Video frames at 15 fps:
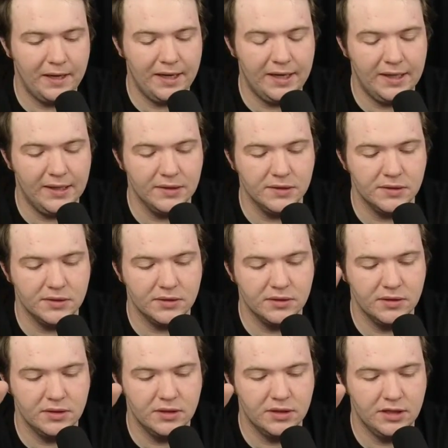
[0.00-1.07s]
as
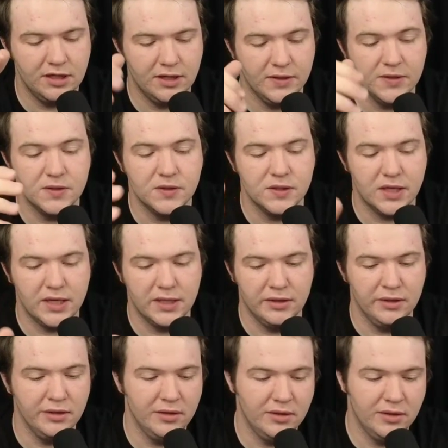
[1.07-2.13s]
the sun,